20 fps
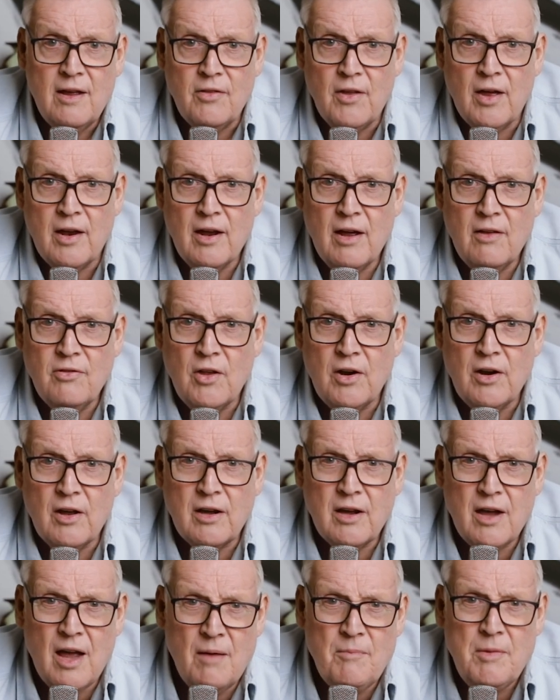that
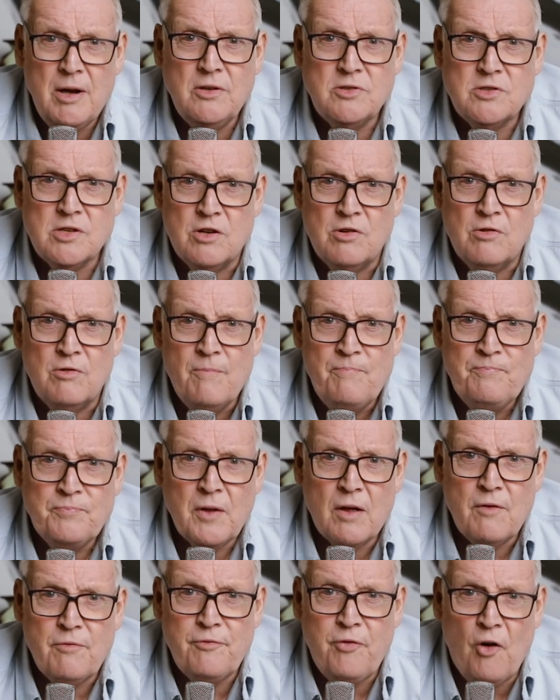are coming to
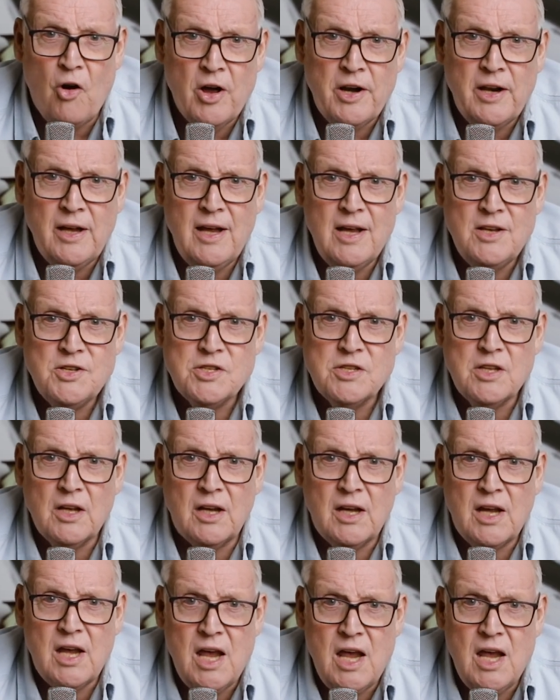fight against the
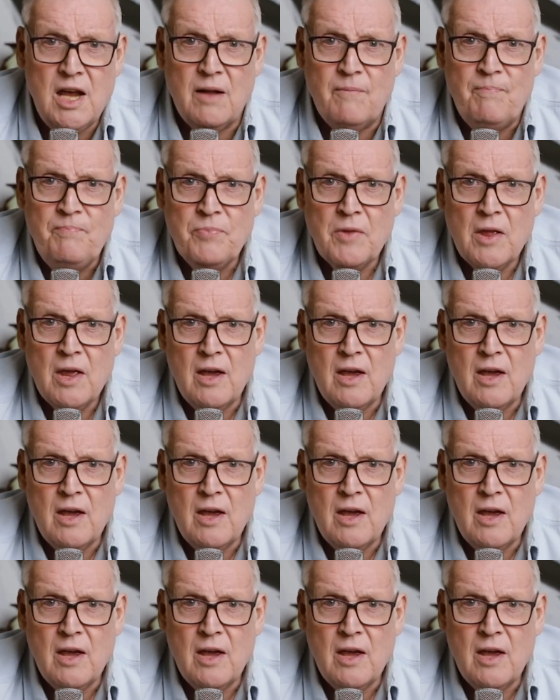king